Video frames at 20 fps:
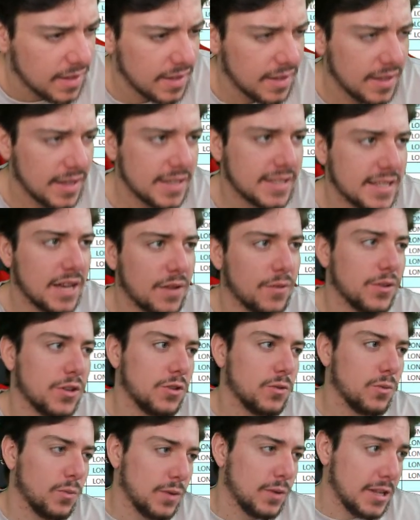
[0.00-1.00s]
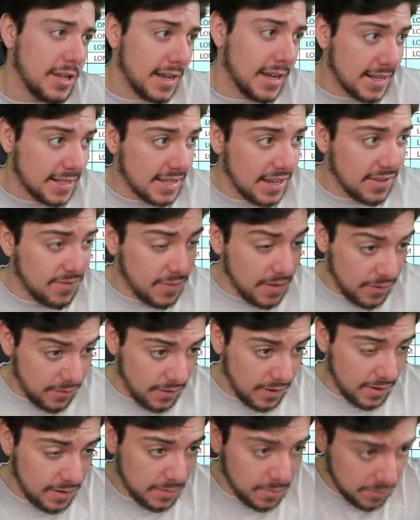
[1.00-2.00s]
Is that when you guys give
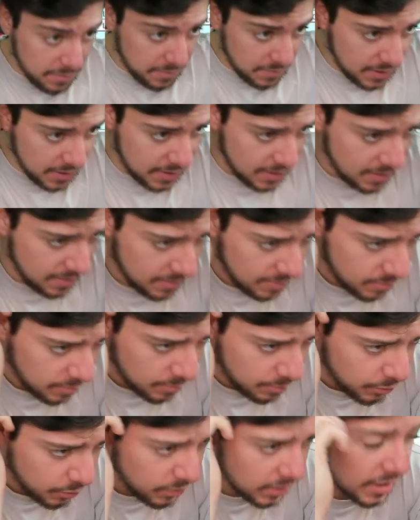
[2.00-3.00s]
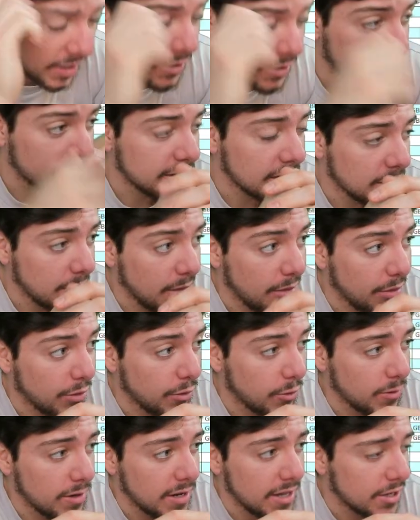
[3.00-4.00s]
Bulan, you're telling me
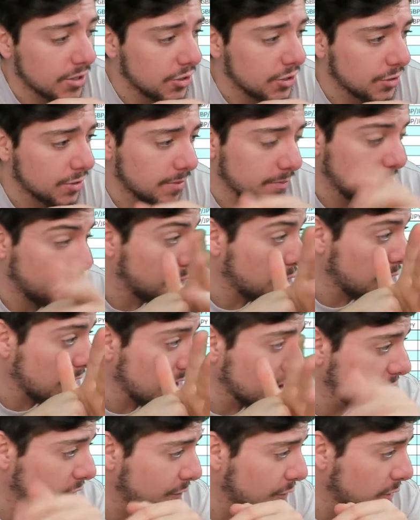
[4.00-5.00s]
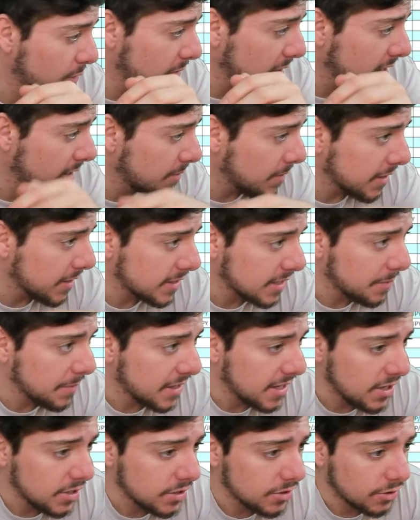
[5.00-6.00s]
3-ish? 3-ish for me because I'm
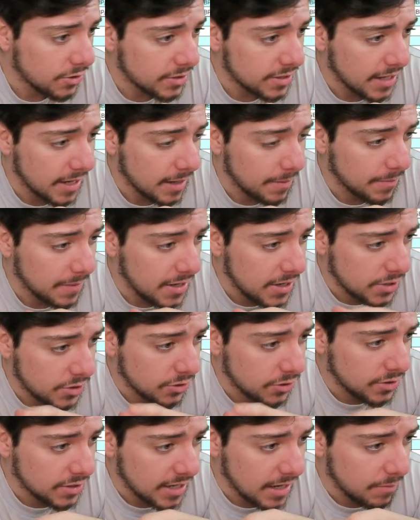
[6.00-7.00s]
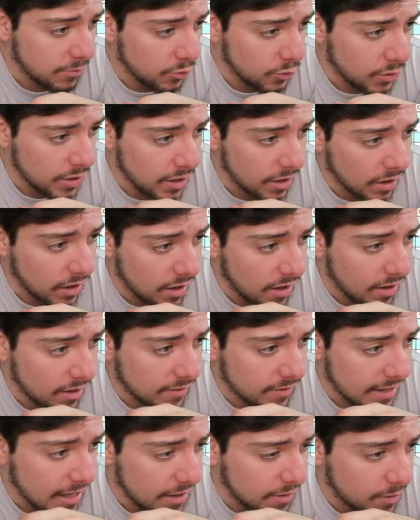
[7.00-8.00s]
Eastern time. Eastern time, 3
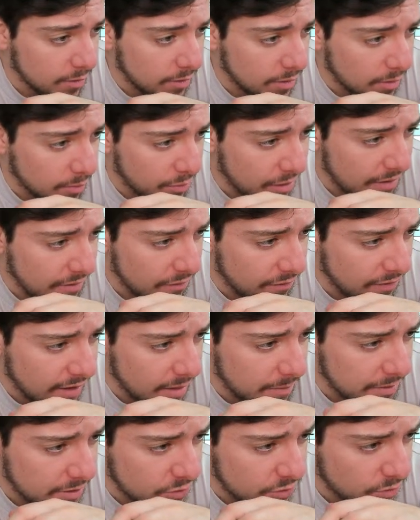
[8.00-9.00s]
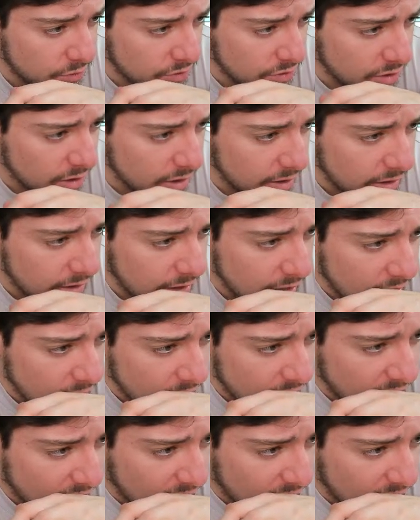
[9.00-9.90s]
o'clock. Yeah, the private VIPs will start.